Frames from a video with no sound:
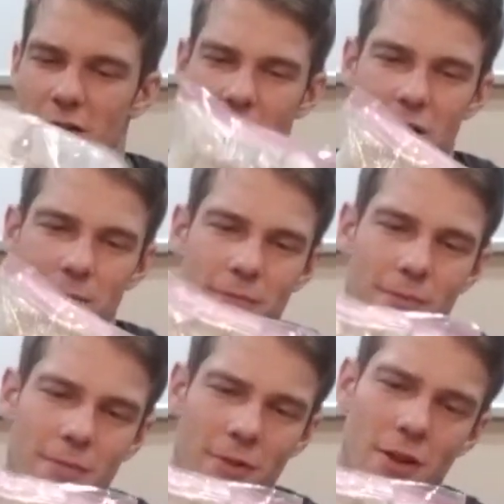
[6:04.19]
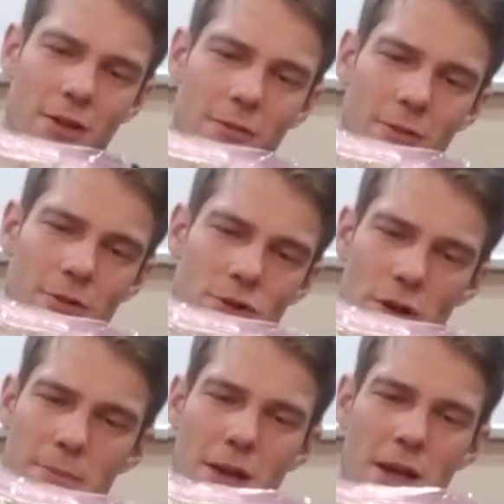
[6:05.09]
cream for
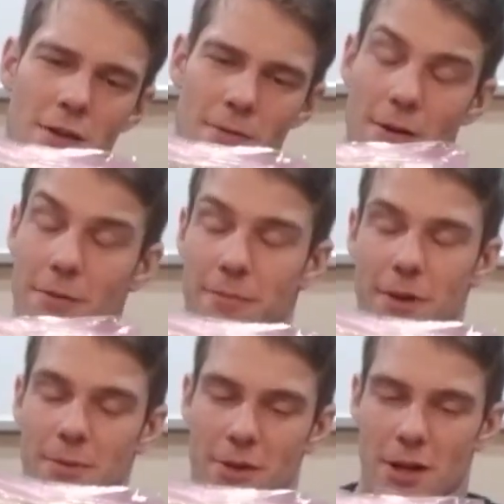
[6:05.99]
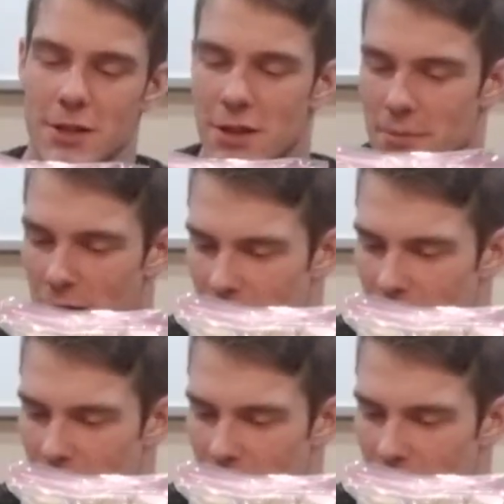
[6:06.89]
joint pain. If I come across anybody